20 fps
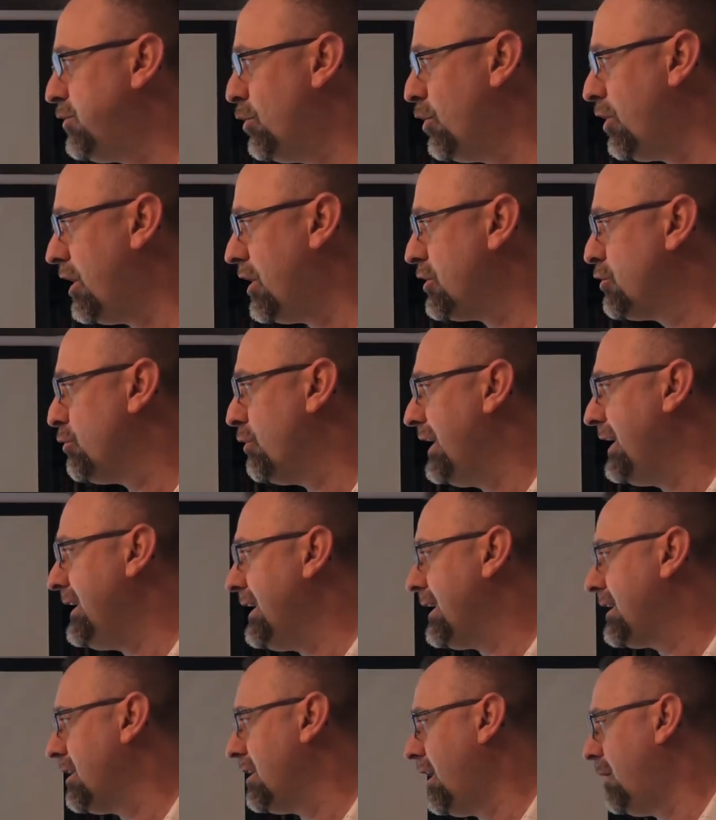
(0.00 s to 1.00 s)
for our
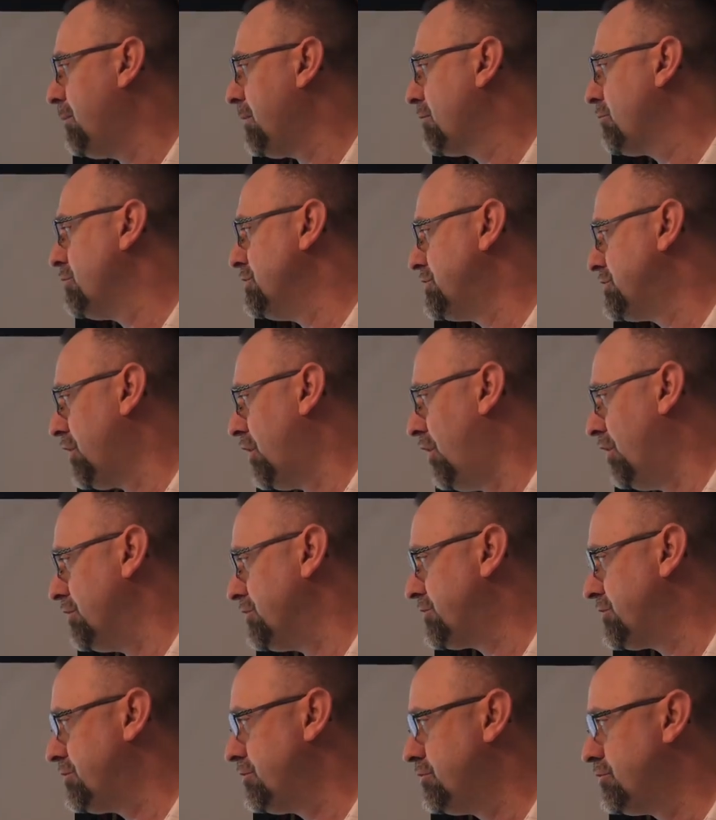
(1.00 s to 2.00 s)
great economic
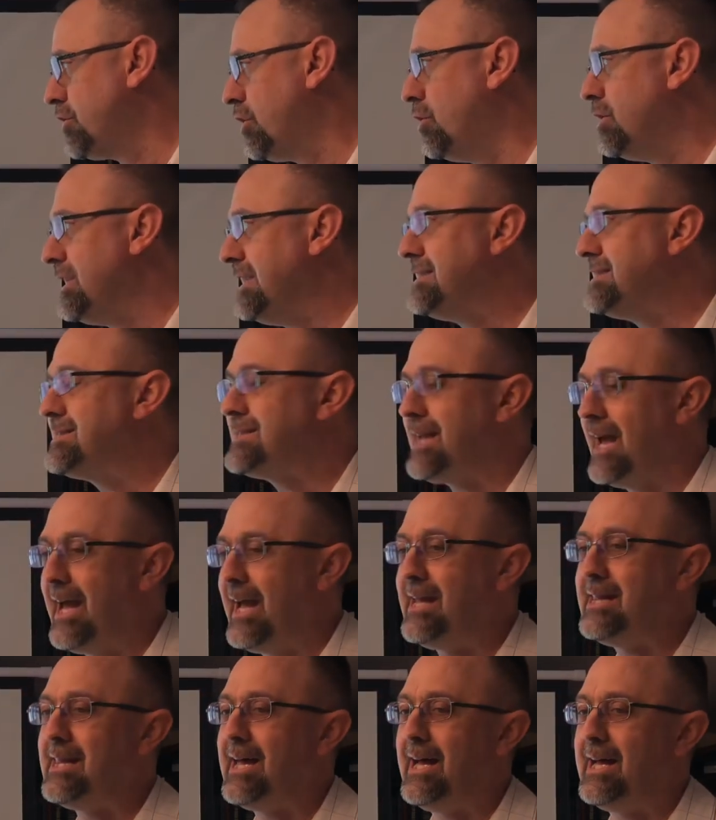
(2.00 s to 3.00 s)
results. So he's
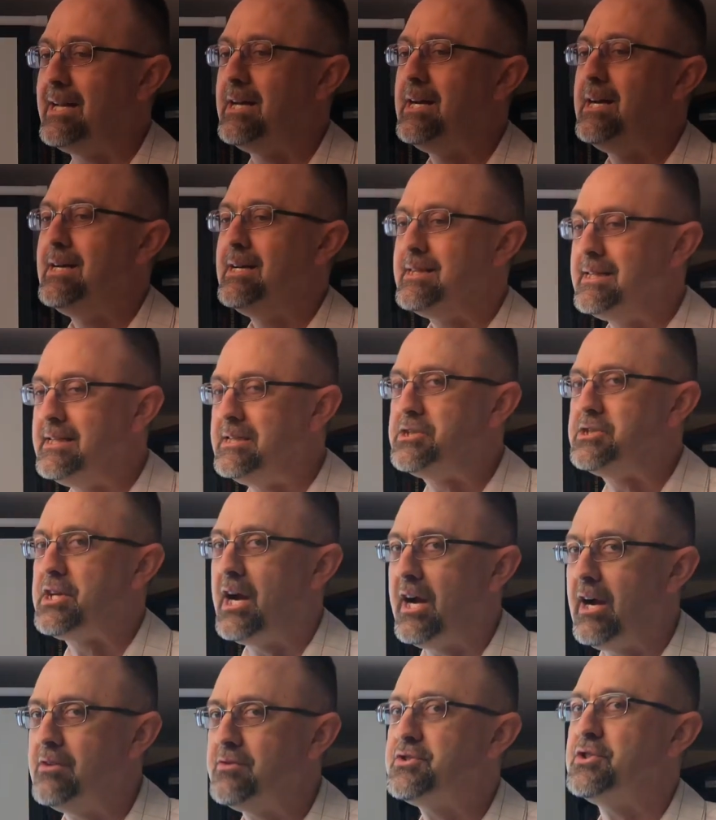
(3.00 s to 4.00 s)
saying that these
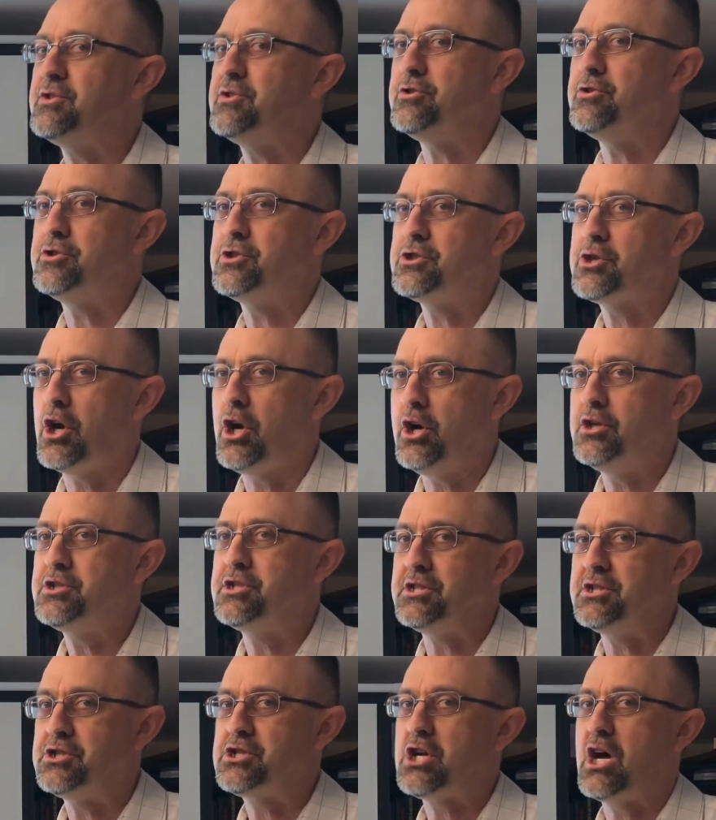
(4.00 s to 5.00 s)
tariffs that they're
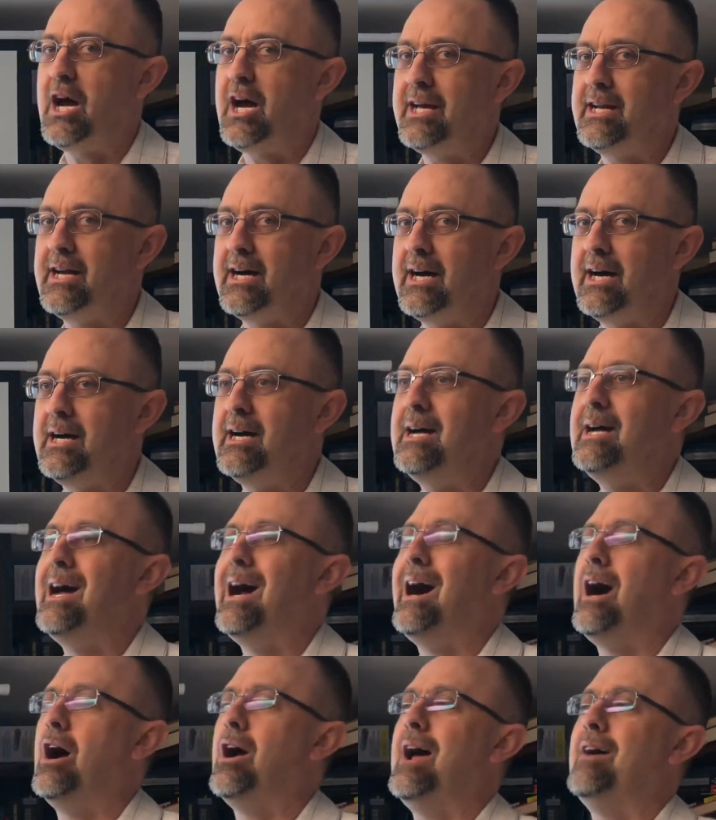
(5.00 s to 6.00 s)
charging China
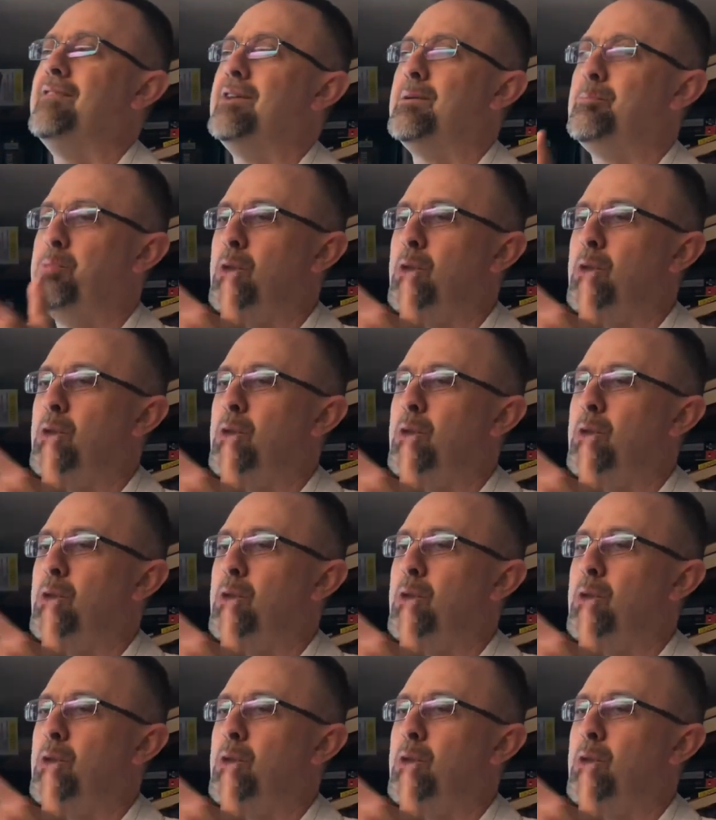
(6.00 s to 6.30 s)
are having